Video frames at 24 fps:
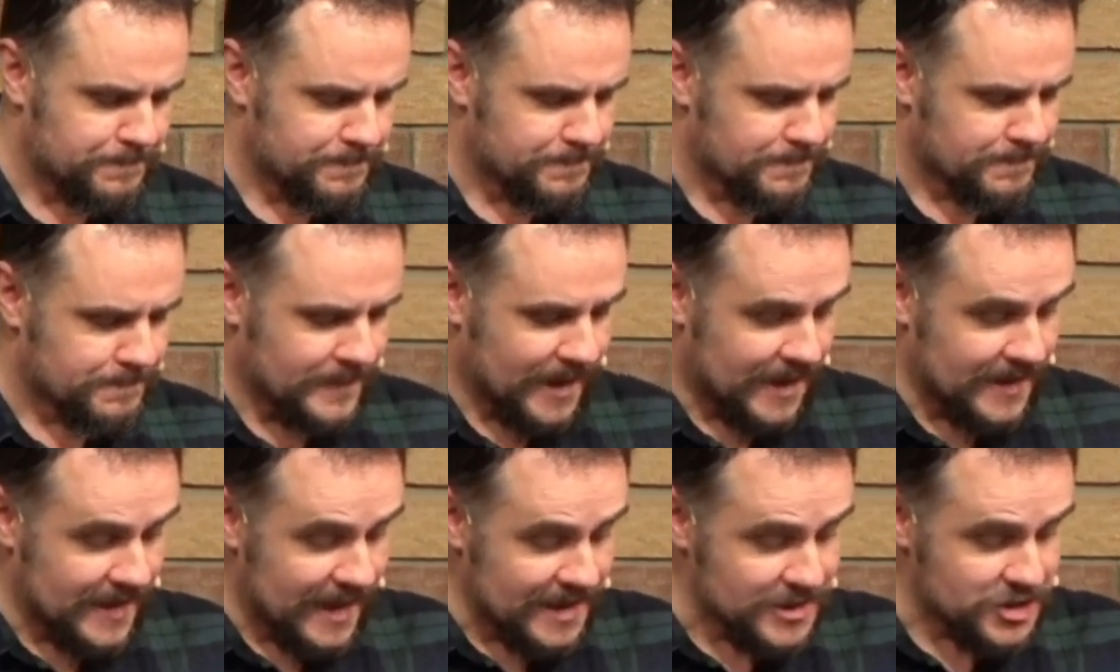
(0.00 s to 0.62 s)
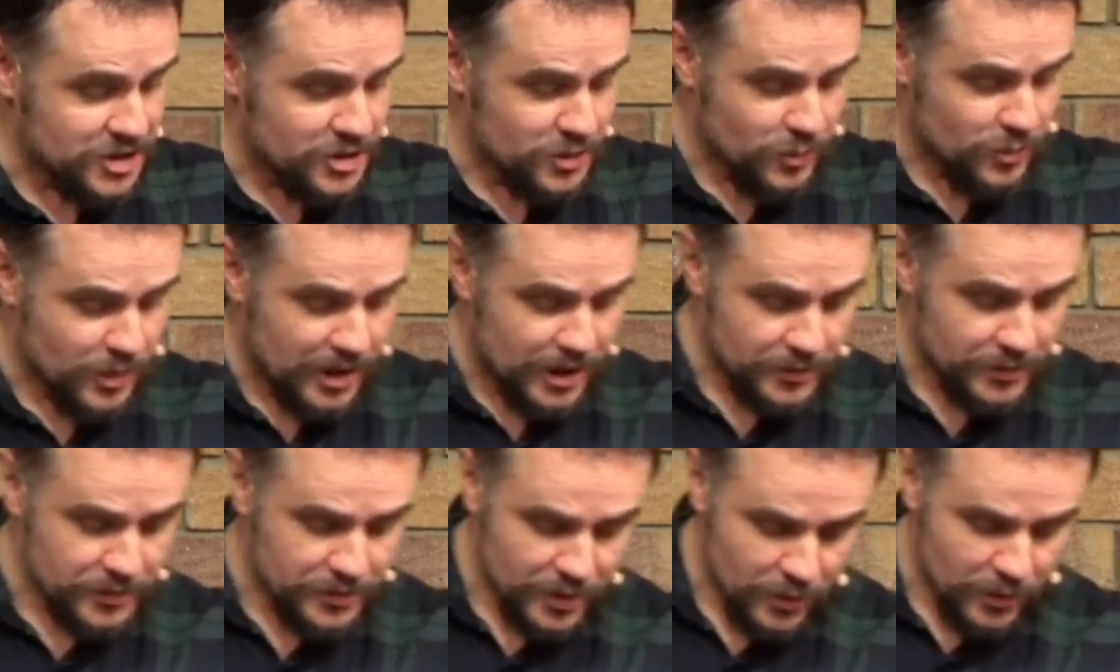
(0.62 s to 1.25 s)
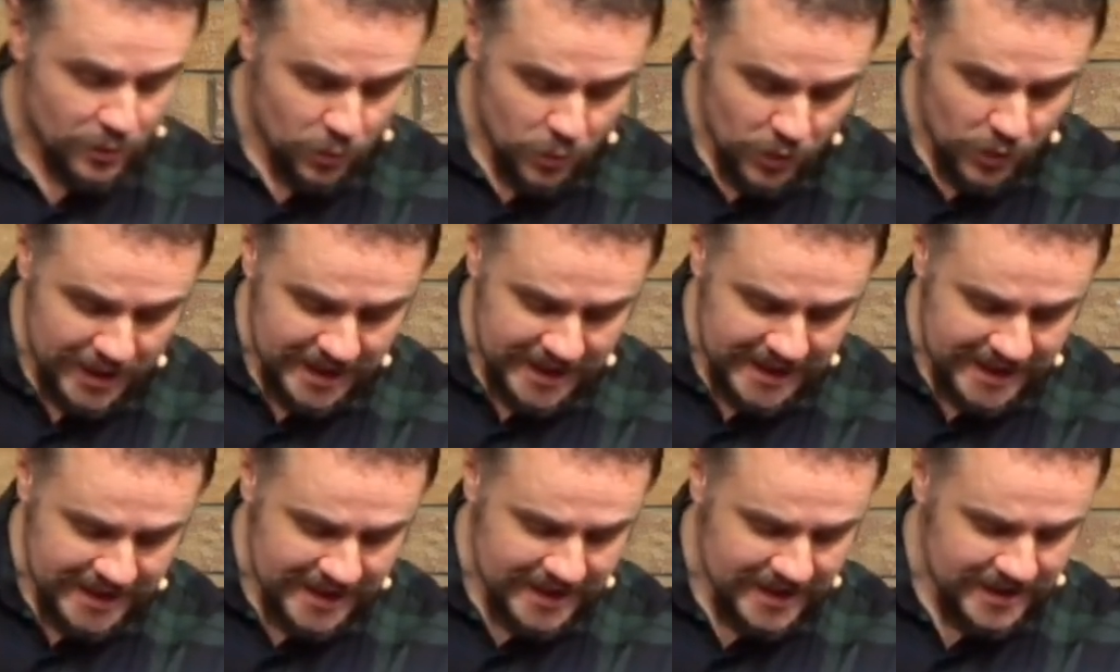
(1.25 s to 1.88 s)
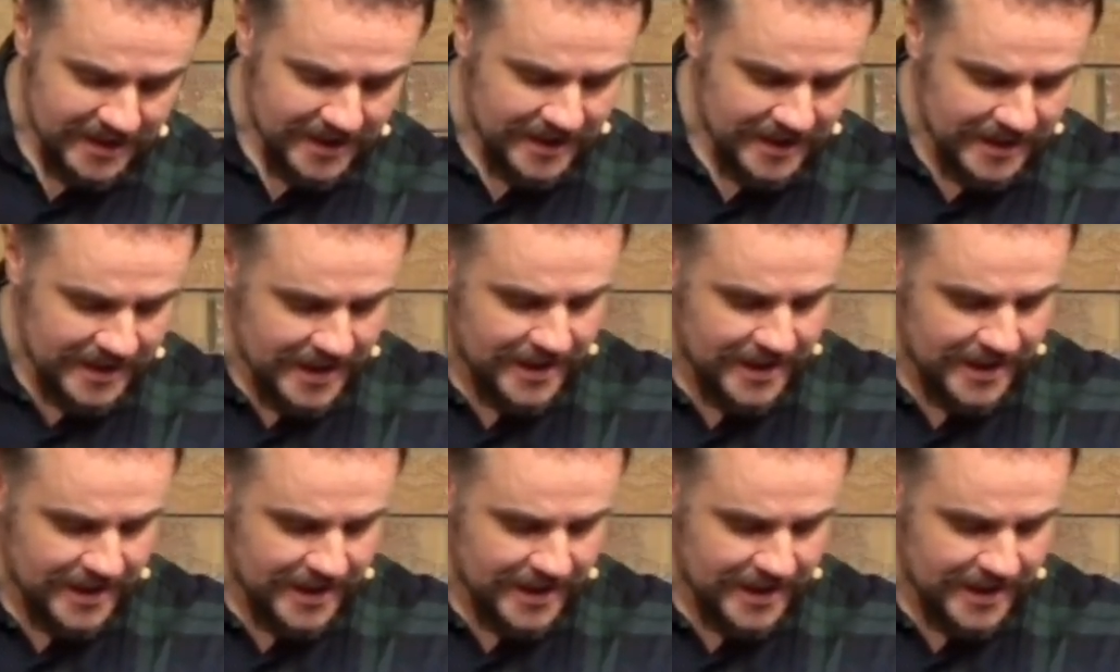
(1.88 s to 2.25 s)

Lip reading: And that's the world that we live